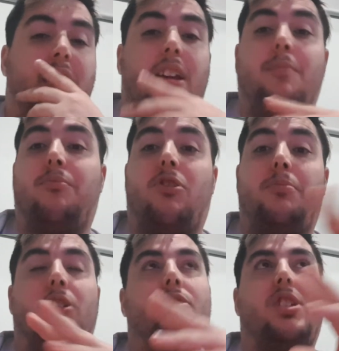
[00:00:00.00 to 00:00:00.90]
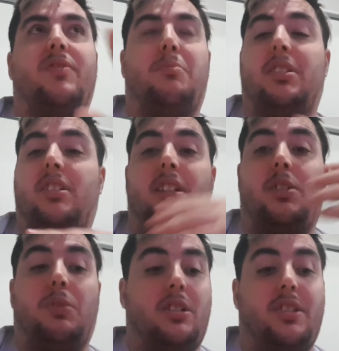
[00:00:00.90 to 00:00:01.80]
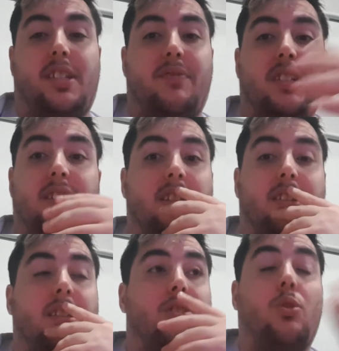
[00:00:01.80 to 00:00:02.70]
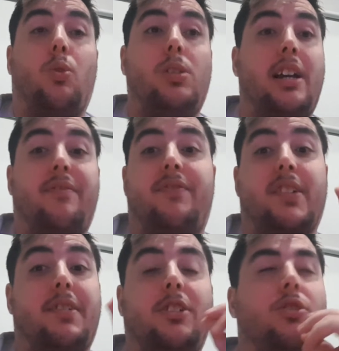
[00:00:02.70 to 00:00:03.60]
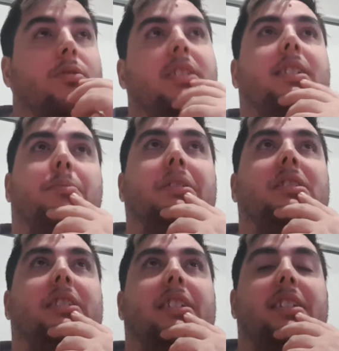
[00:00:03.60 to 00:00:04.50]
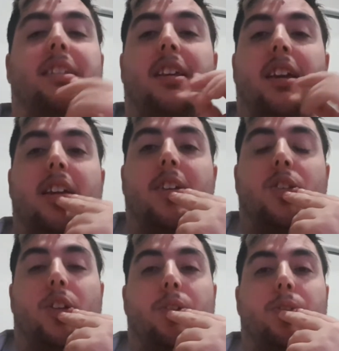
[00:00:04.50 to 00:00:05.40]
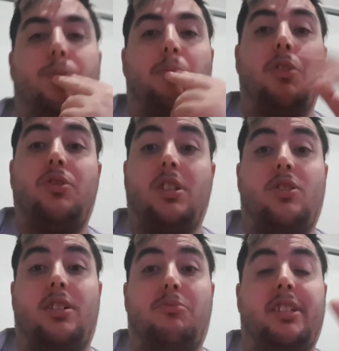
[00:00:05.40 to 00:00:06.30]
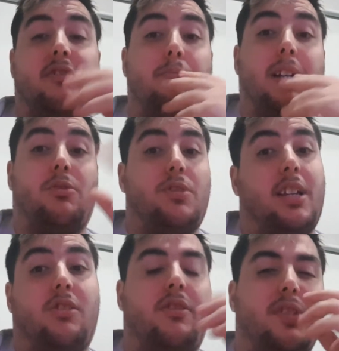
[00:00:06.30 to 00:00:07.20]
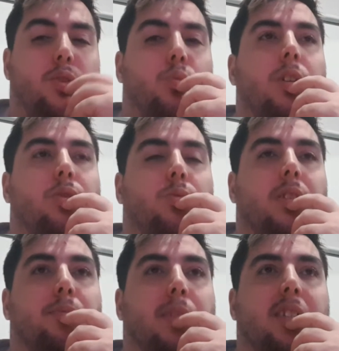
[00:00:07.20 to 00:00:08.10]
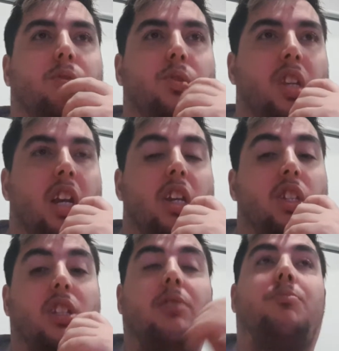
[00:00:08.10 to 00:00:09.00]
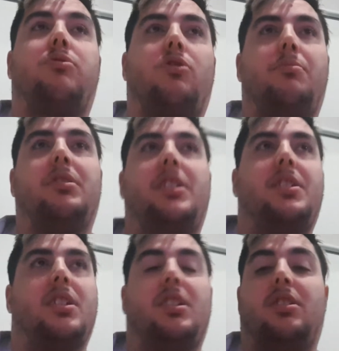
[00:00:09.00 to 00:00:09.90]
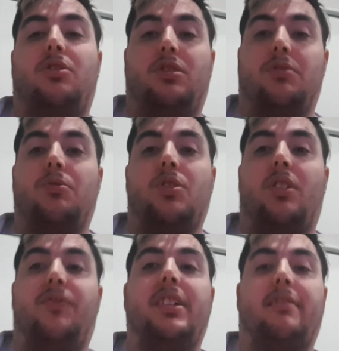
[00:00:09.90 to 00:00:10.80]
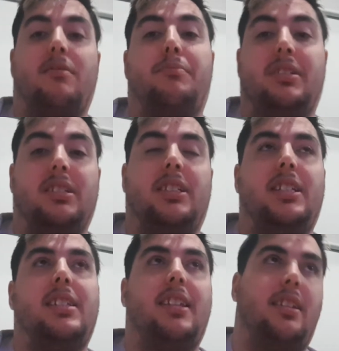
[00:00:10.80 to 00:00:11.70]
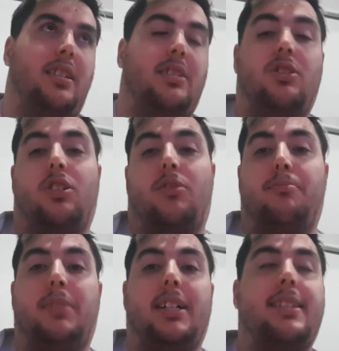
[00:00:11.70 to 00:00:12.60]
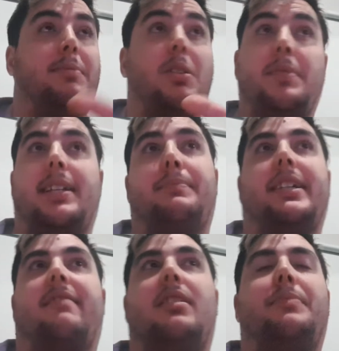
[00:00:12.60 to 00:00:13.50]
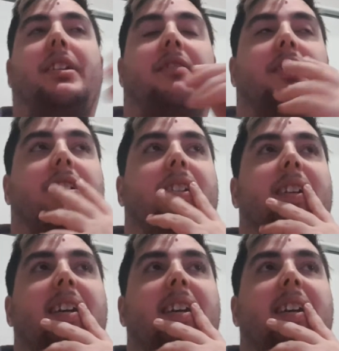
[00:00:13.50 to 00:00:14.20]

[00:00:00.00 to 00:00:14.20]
Improper use of abilities. We know the Seven Deadly Sins all have very unique abilities. So most of the time when they're in battles, they go off into one-on-one battles, so you can properly see the use of their abilities in combat. Sometimes they pair up here and there.